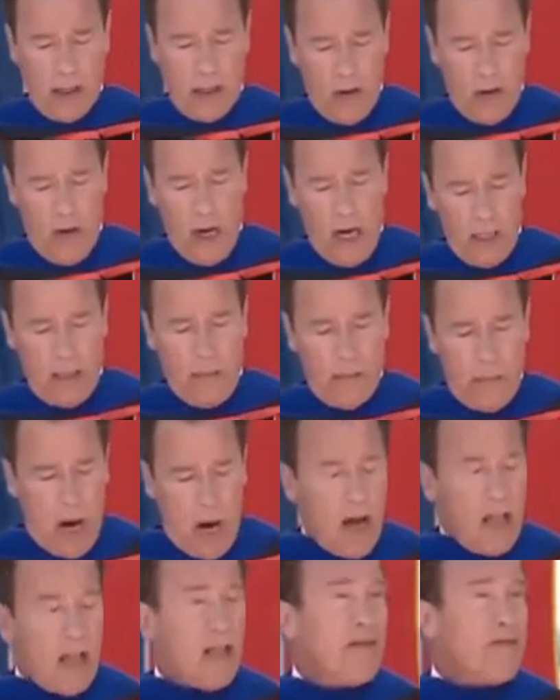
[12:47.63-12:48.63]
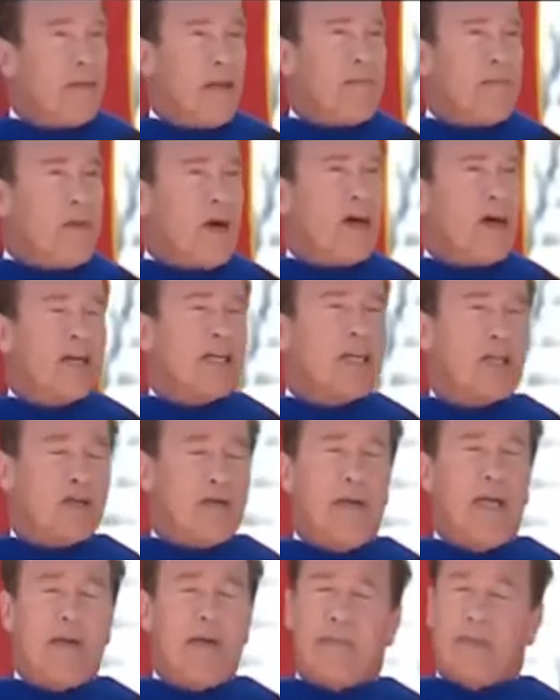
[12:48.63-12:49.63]
that you are the model of the American
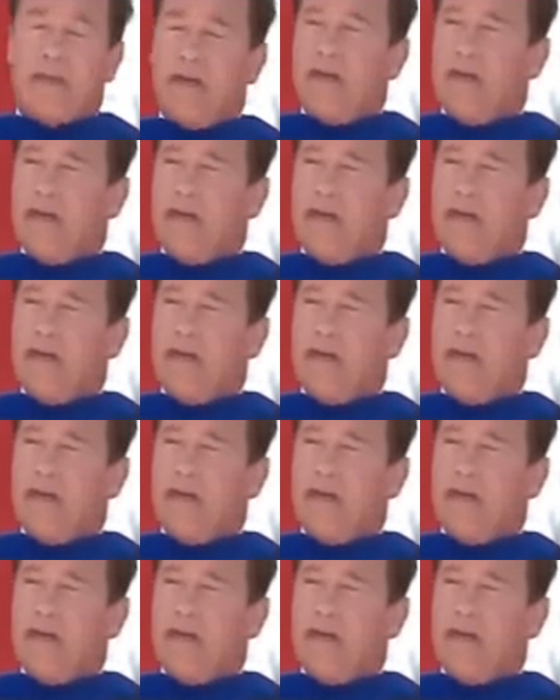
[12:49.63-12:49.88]
dream,